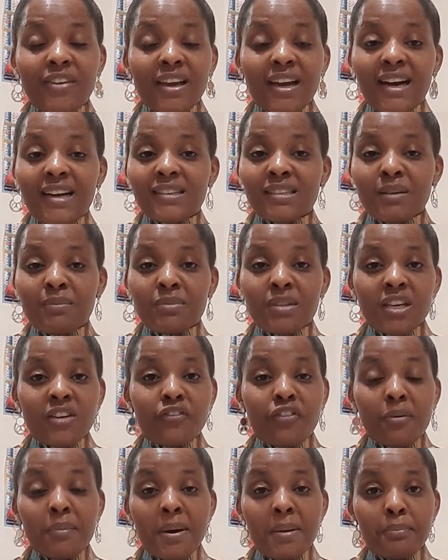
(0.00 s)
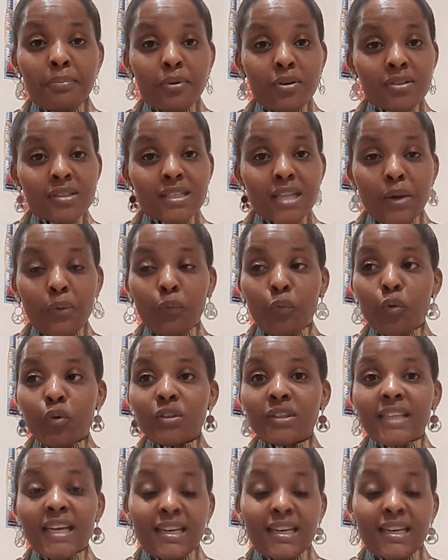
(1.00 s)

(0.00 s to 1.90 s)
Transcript: I carry something for my boss, they won't